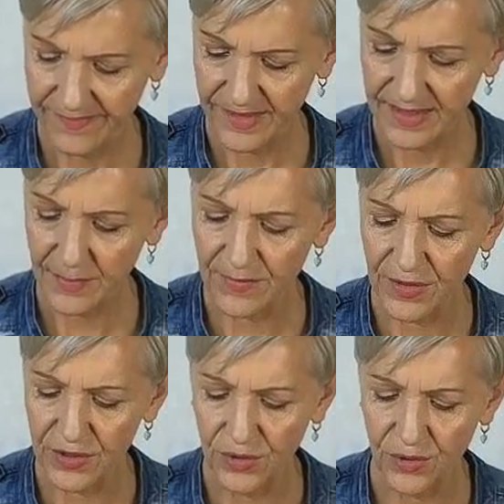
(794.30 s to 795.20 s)
Some of
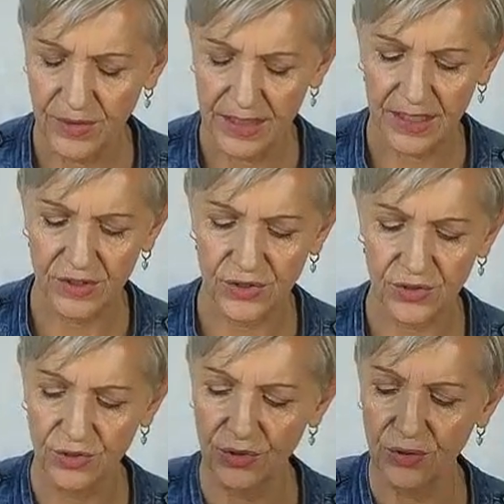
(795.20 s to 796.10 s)
you need
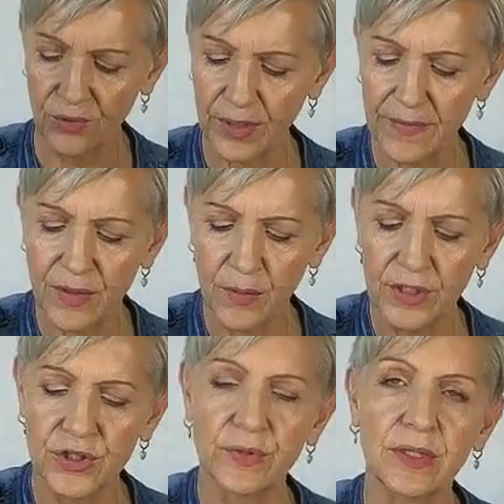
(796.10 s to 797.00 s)
to, whatever you
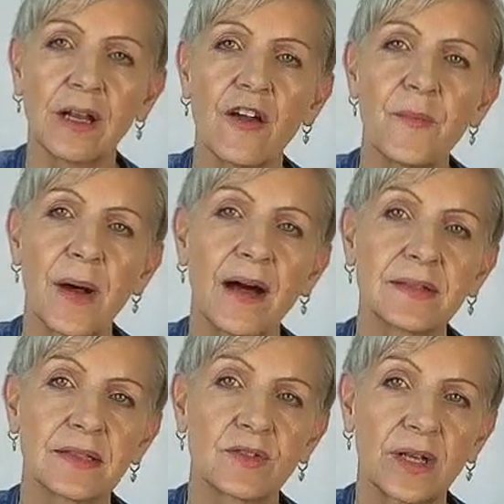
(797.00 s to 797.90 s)
want to do in your life
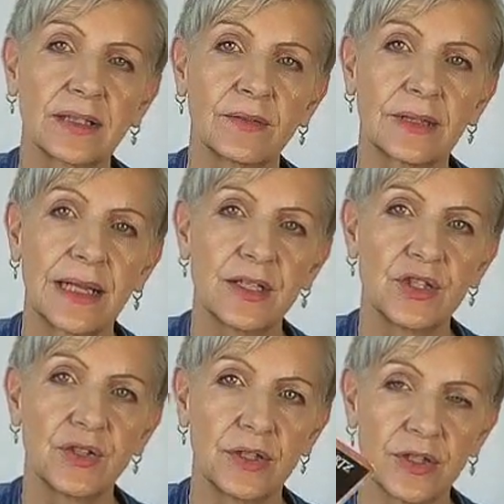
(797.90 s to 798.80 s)
path, directly related
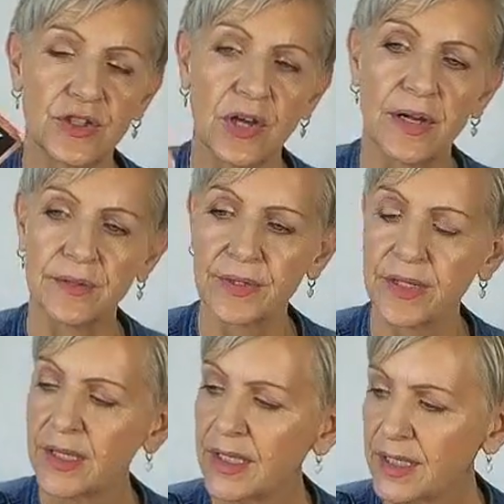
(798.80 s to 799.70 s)
to your inner child,
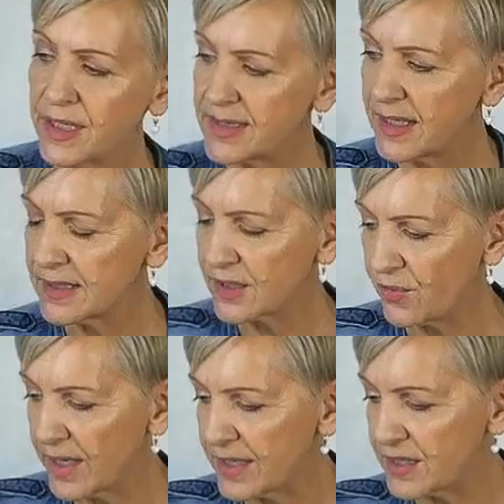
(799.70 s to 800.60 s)
your sense of
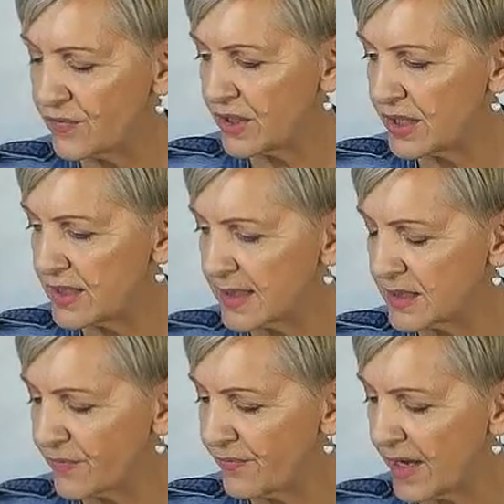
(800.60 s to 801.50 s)
creativity, your
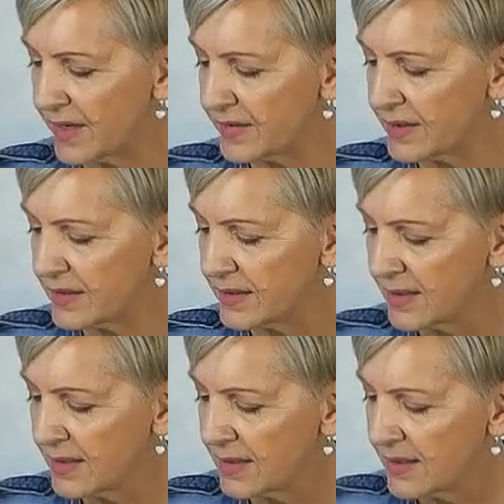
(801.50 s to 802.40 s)
sense of fun.
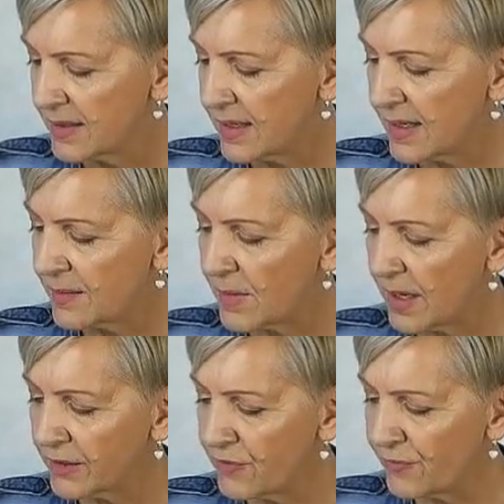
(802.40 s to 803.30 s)

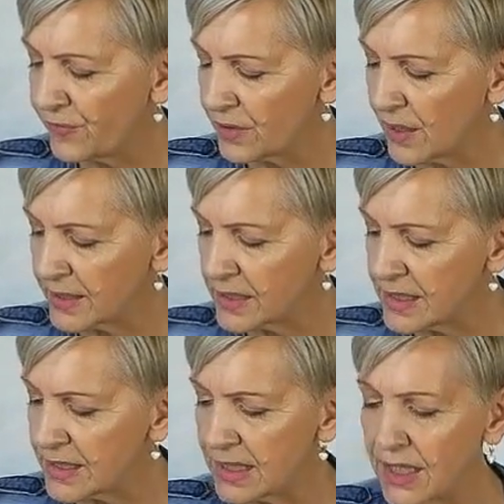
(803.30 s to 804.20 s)
I don't feel like you
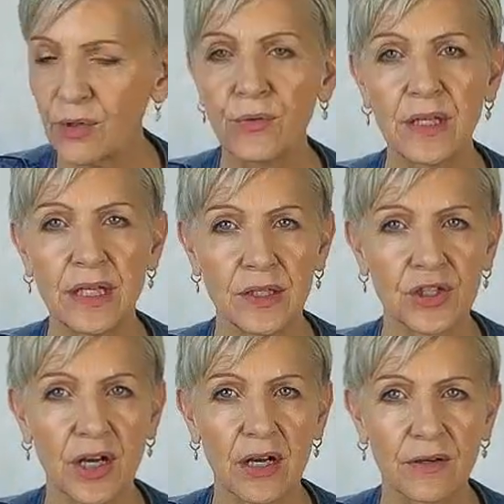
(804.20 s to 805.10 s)
need to heal the inner
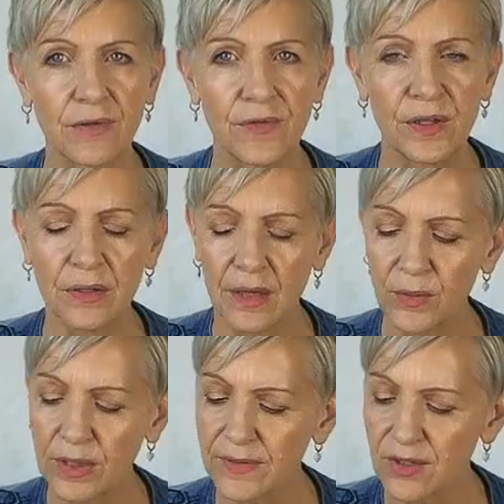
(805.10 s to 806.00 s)
child. I feel like
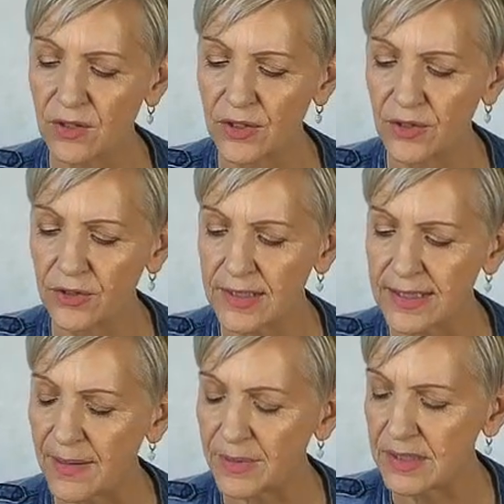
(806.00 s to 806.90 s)
whatever's gone on
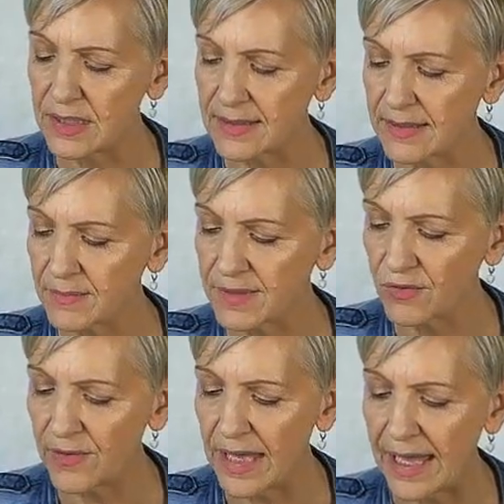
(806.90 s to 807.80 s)
has happened in some
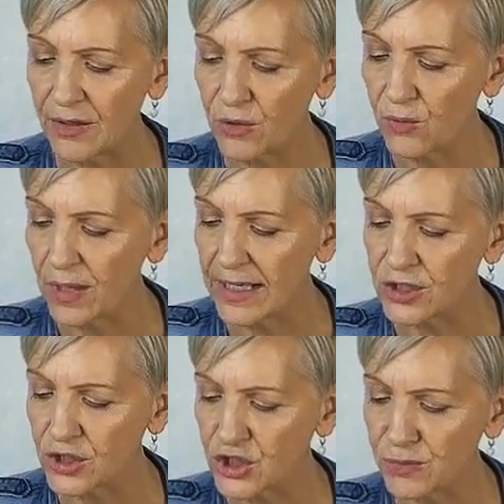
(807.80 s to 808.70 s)
sort of adult
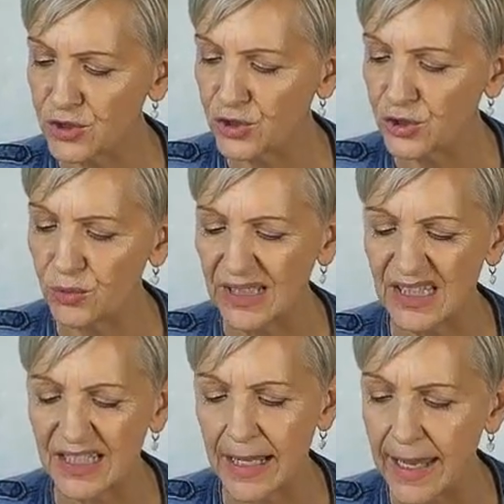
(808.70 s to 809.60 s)
relationship to you
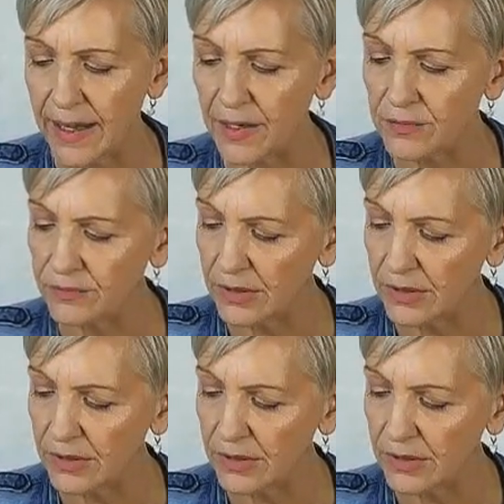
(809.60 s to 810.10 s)
in the now,